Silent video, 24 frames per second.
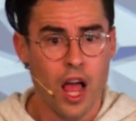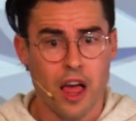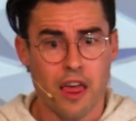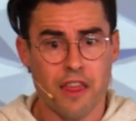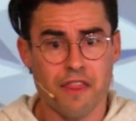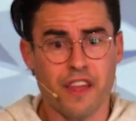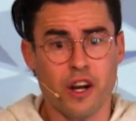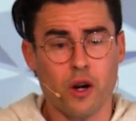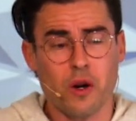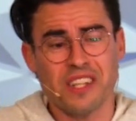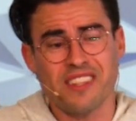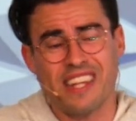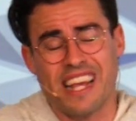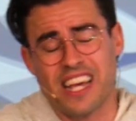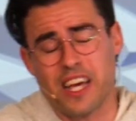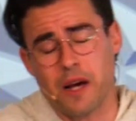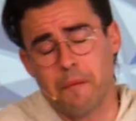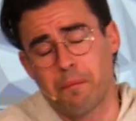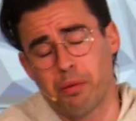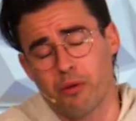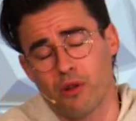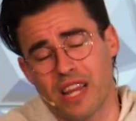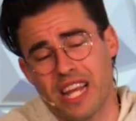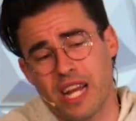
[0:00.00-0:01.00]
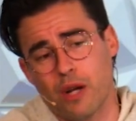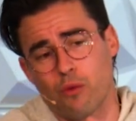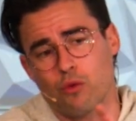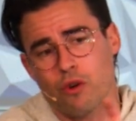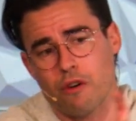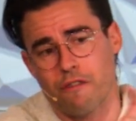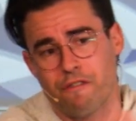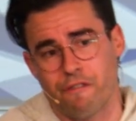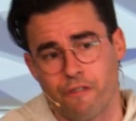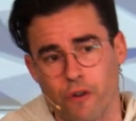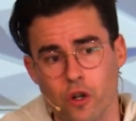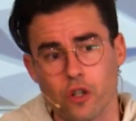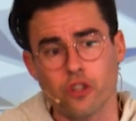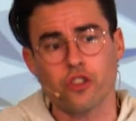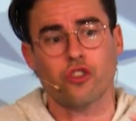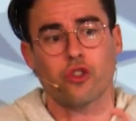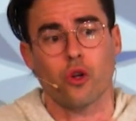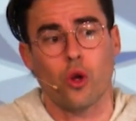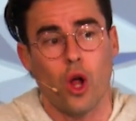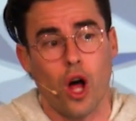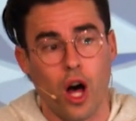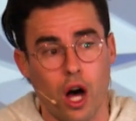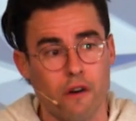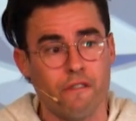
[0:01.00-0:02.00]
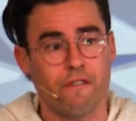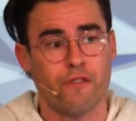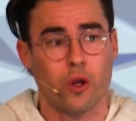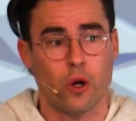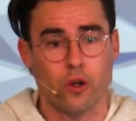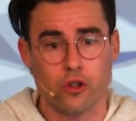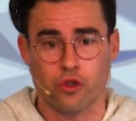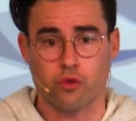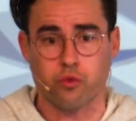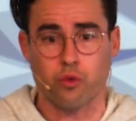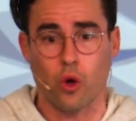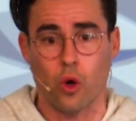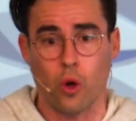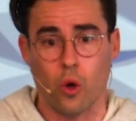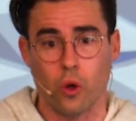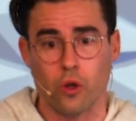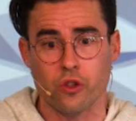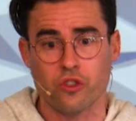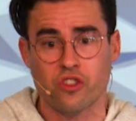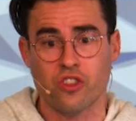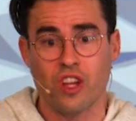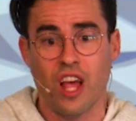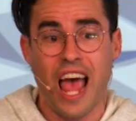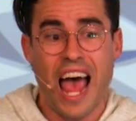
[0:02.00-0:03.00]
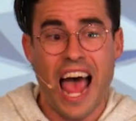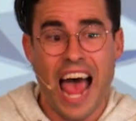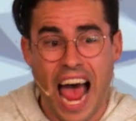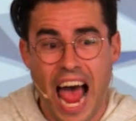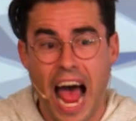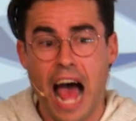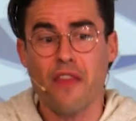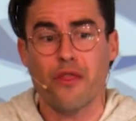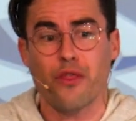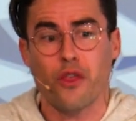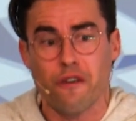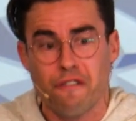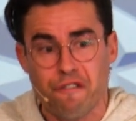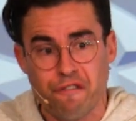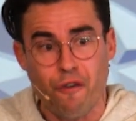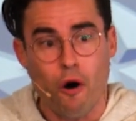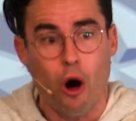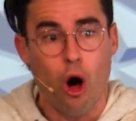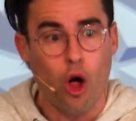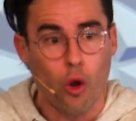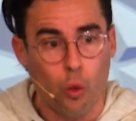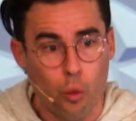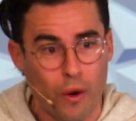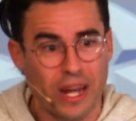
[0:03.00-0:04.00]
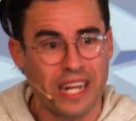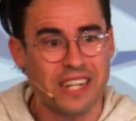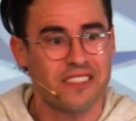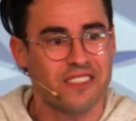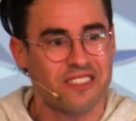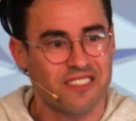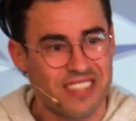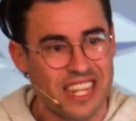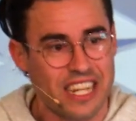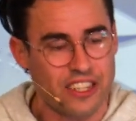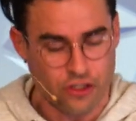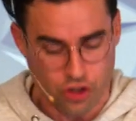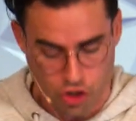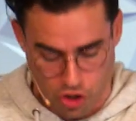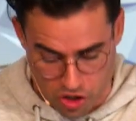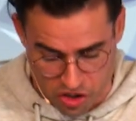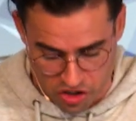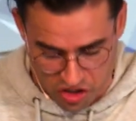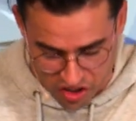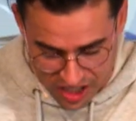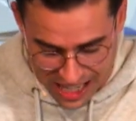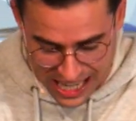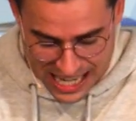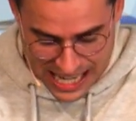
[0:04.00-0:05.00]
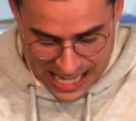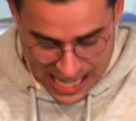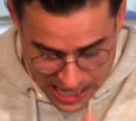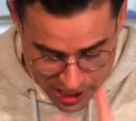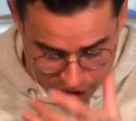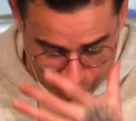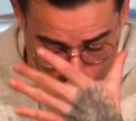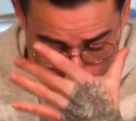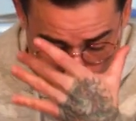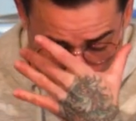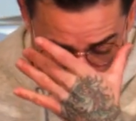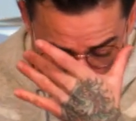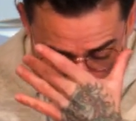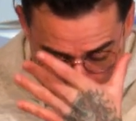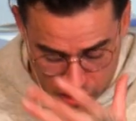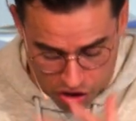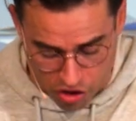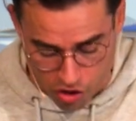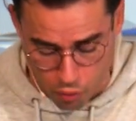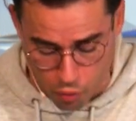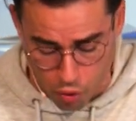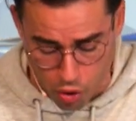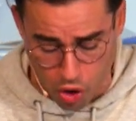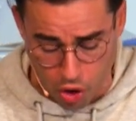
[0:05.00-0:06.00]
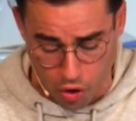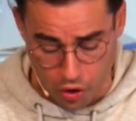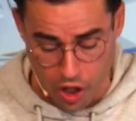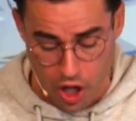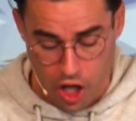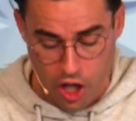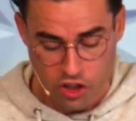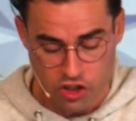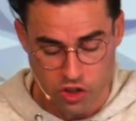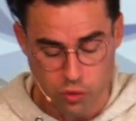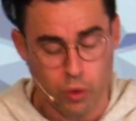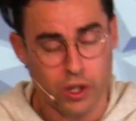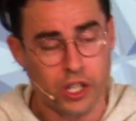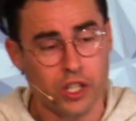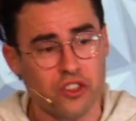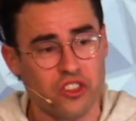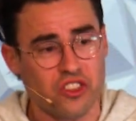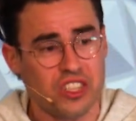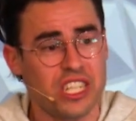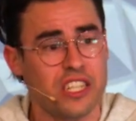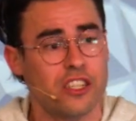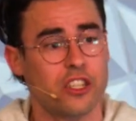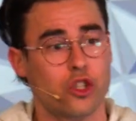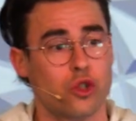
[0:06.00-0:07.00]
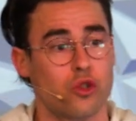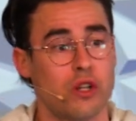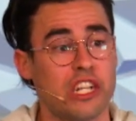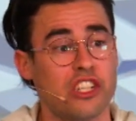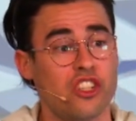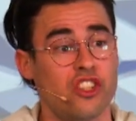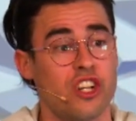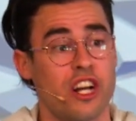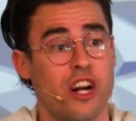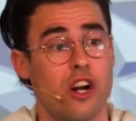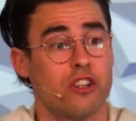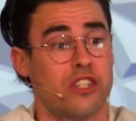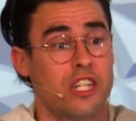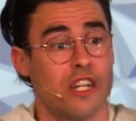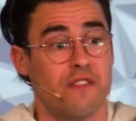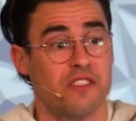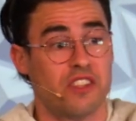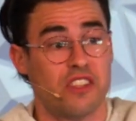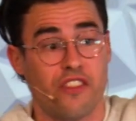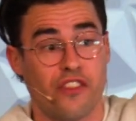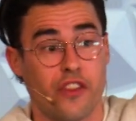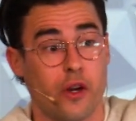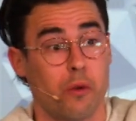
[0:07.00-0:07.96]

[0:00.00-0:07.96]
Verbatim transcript: there is a complete reversal of those roles at the fall when center, sin entered into the world. So, what you see in the creation narrative is that